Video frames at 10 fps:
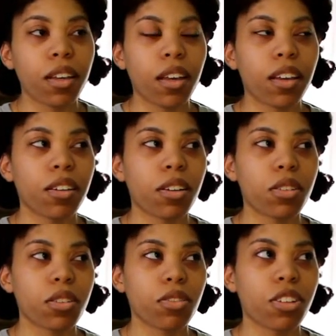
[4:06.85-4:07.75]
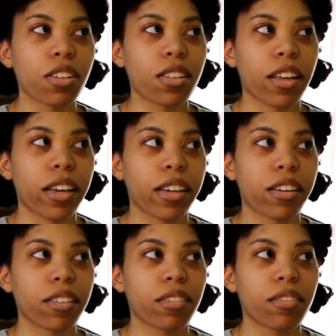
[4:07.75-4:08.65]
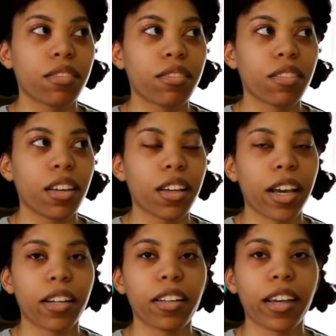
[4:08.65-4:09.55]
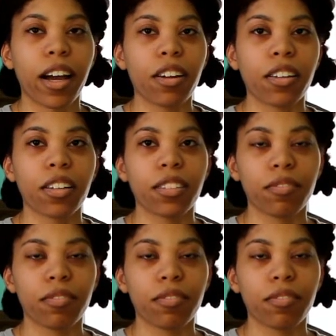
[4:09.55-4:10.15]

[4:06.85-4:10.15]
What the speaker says: and also just like kind of like how to